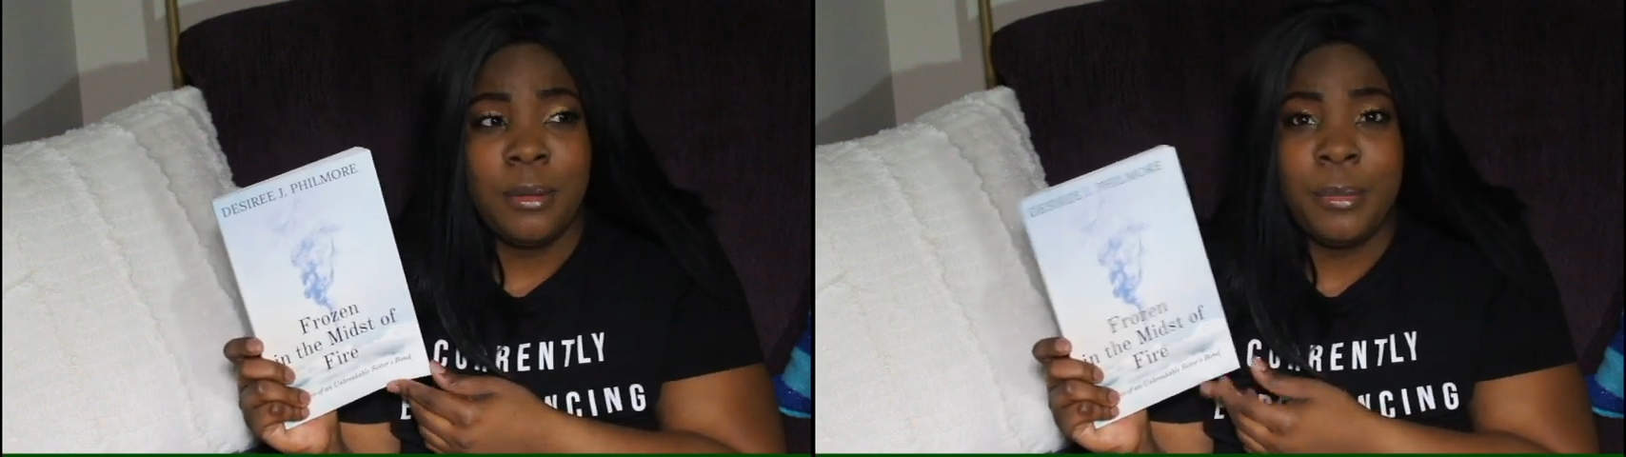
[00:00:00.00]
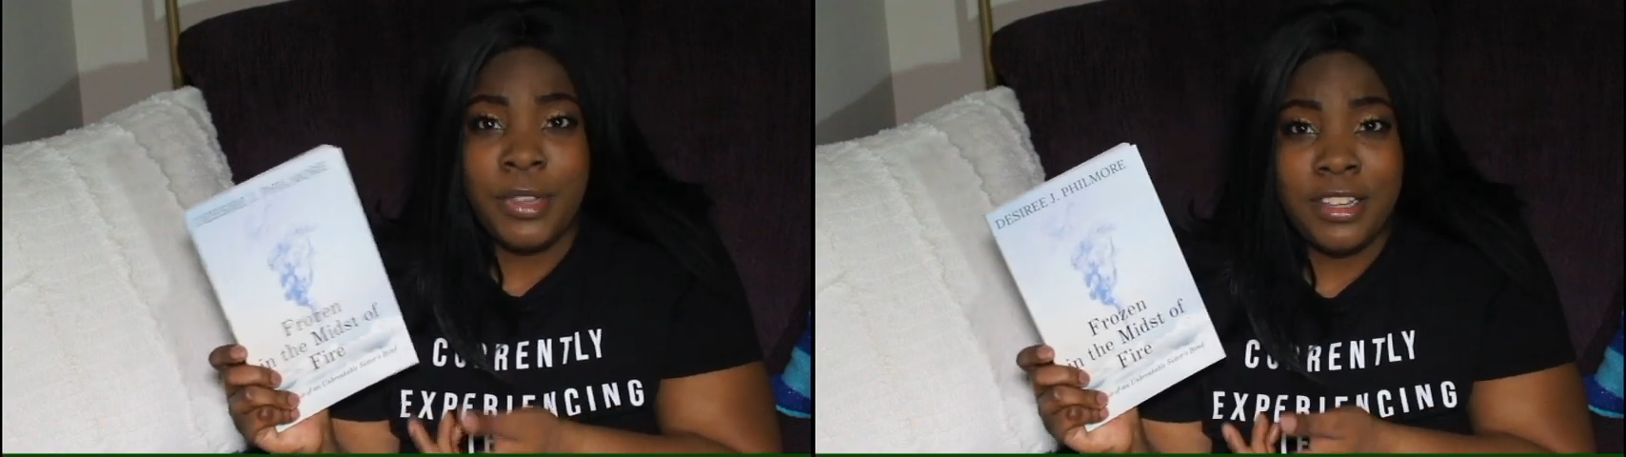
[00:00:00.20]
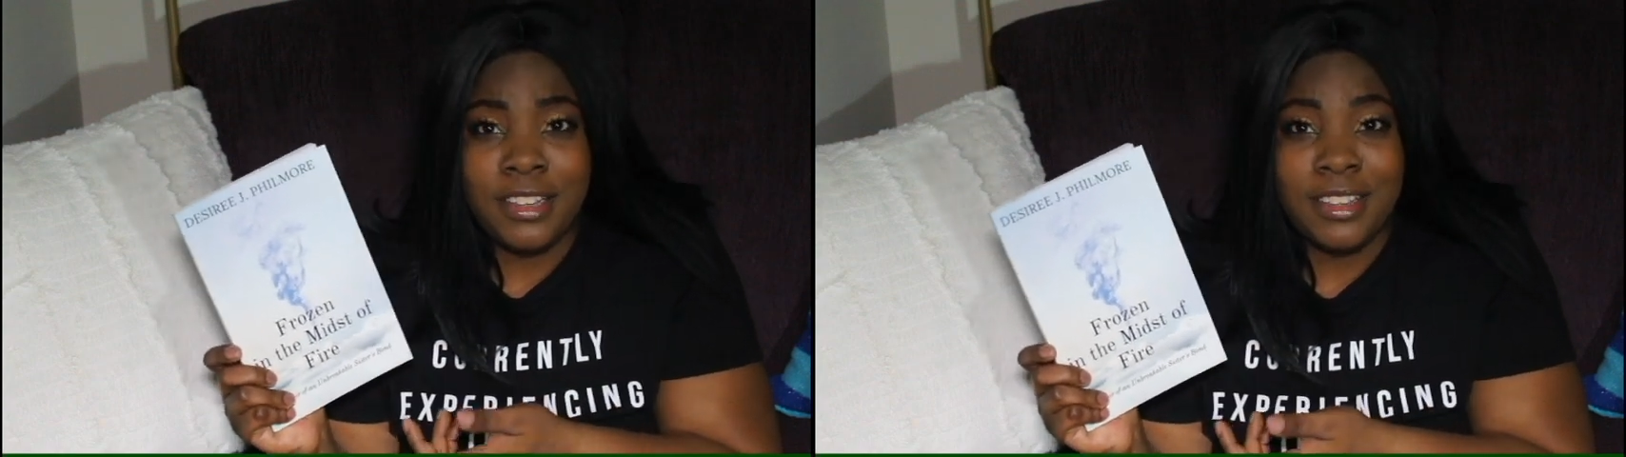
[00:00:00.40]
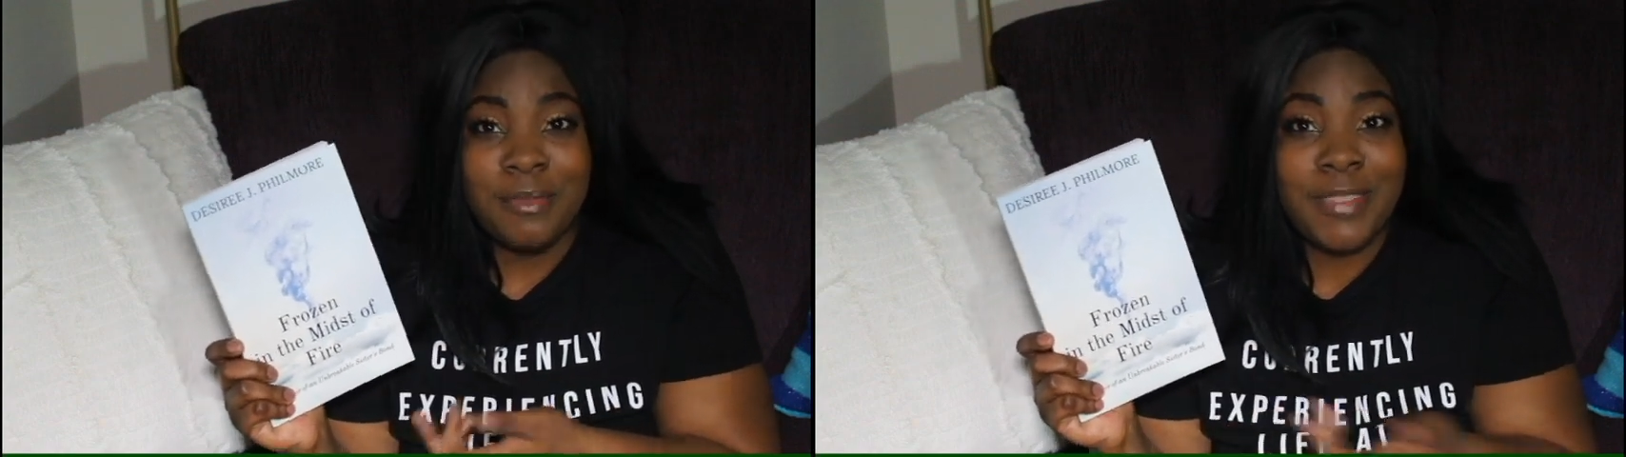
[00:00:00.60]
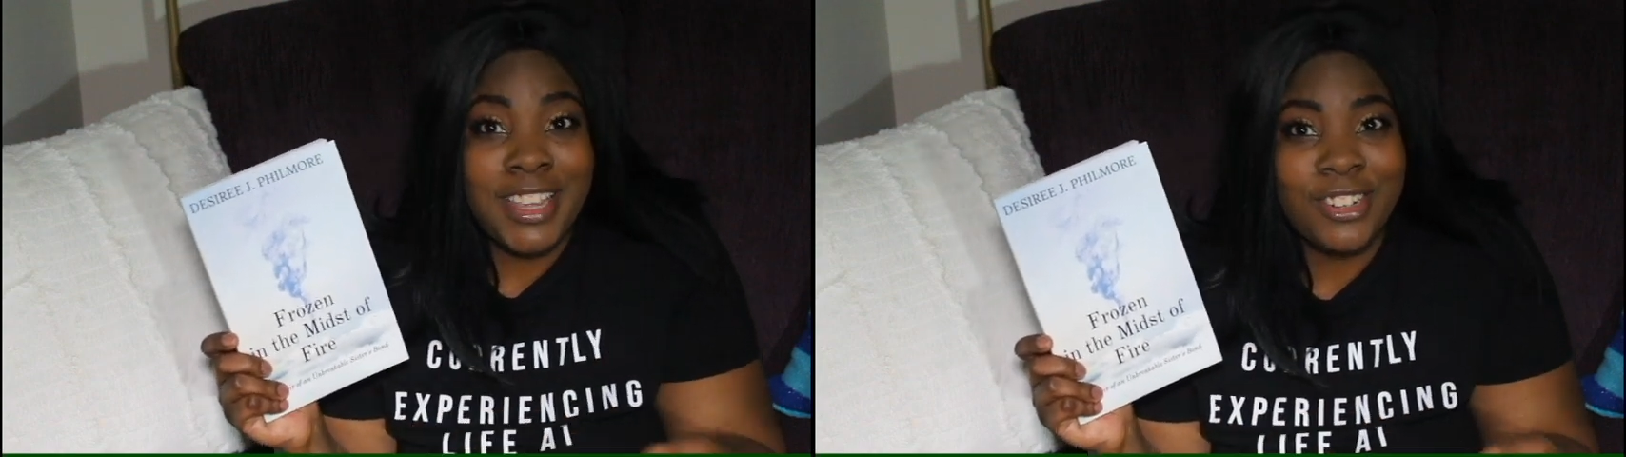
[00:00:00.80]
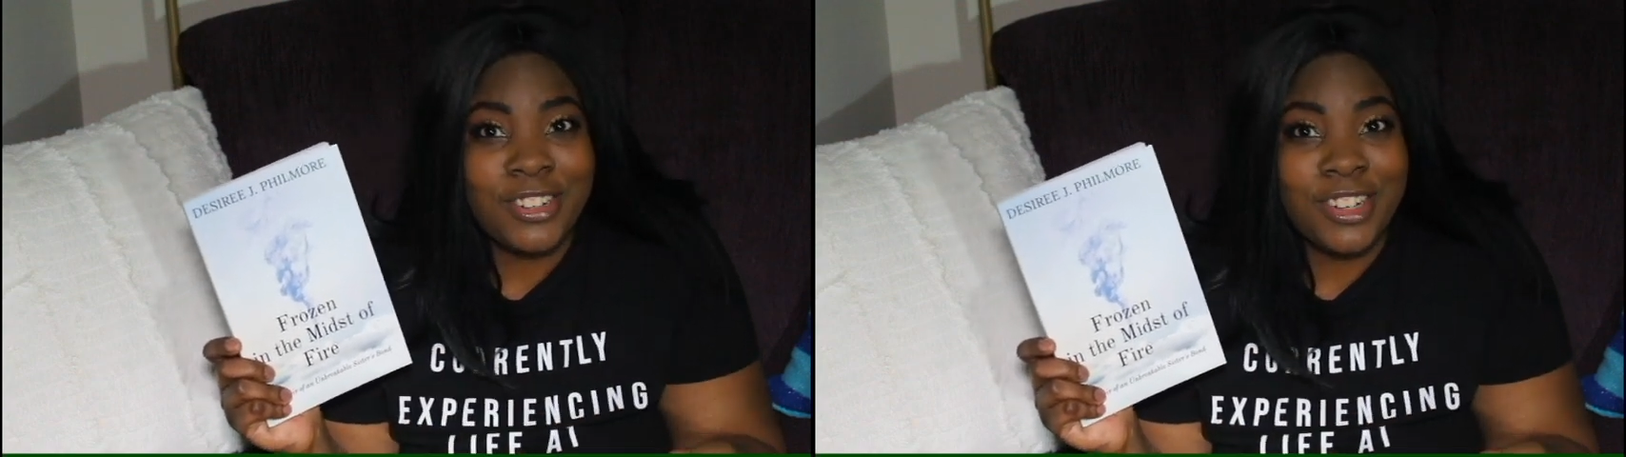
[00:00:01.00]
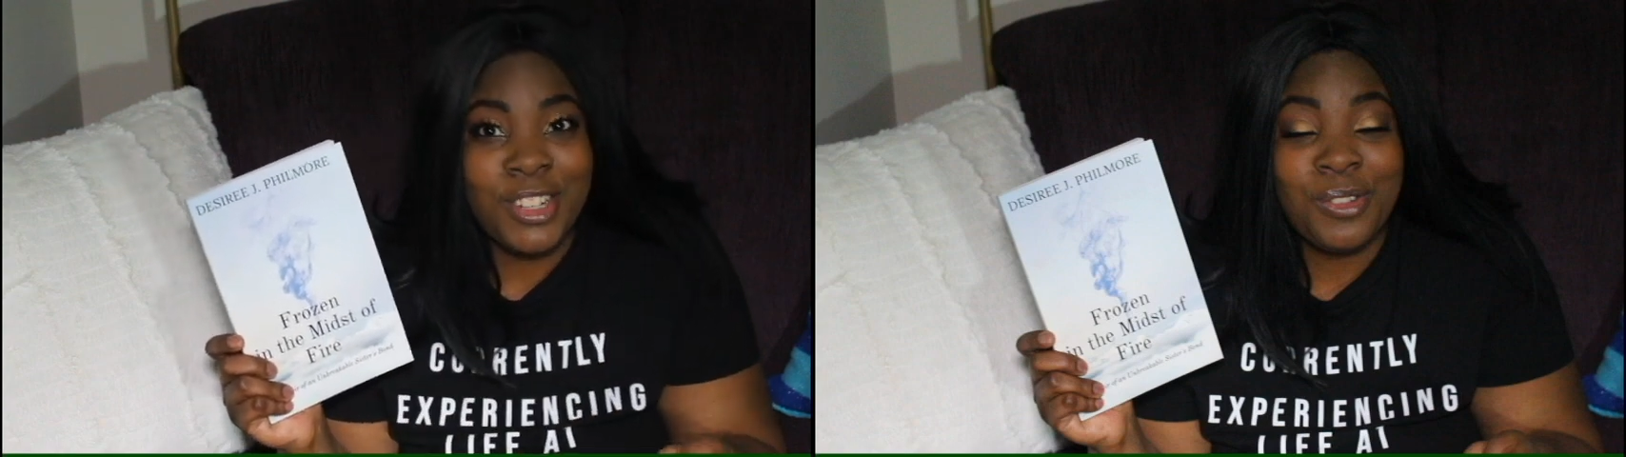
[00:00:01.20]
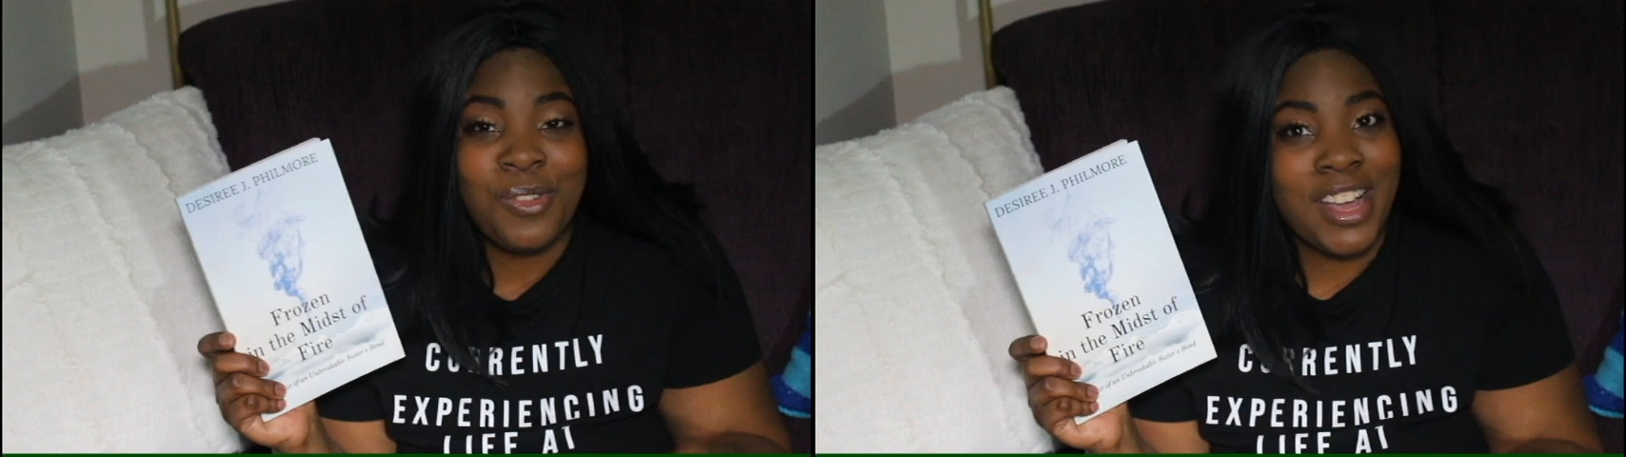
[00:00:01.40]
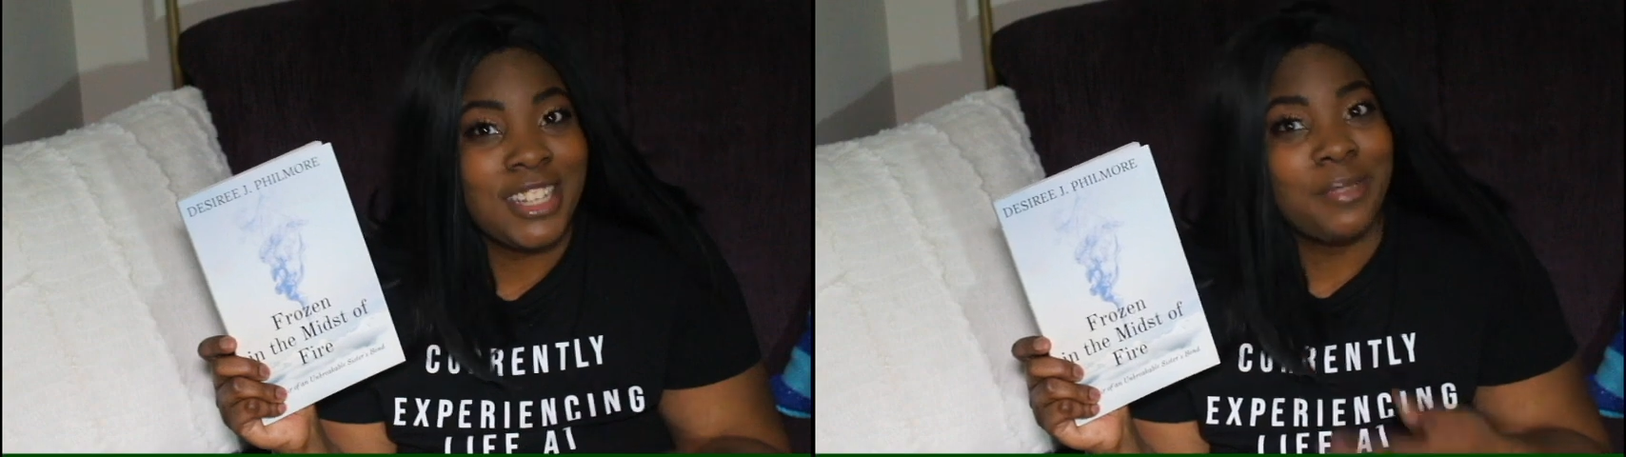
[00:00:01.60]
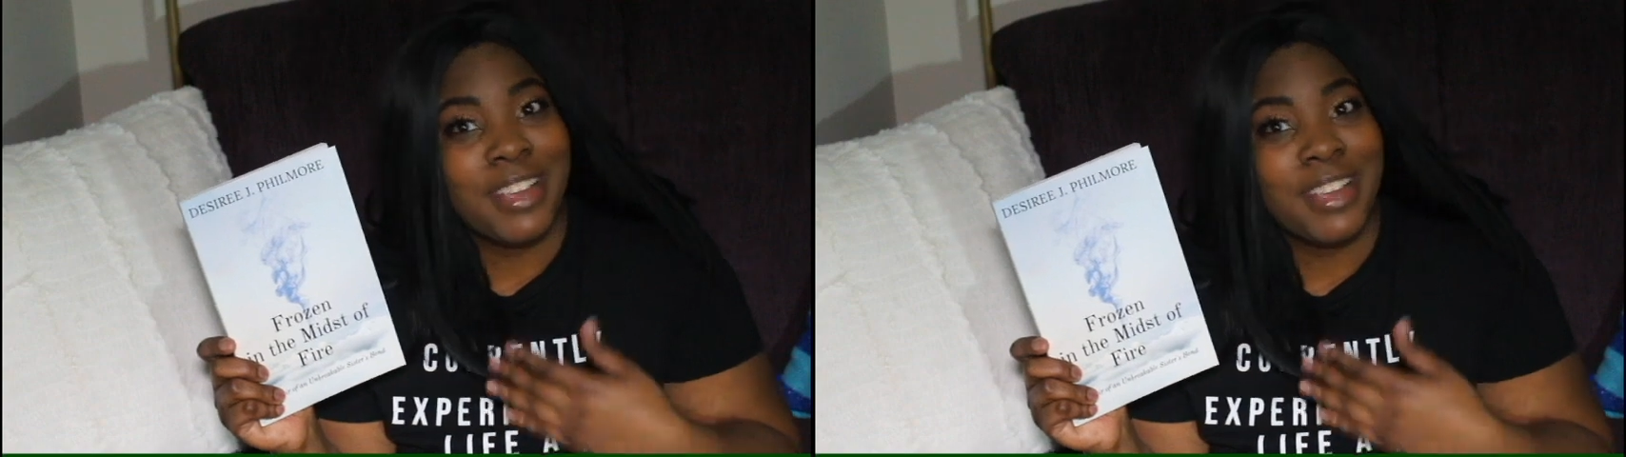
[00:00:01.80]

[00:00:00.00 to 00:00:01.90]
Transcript: book, make sure you watch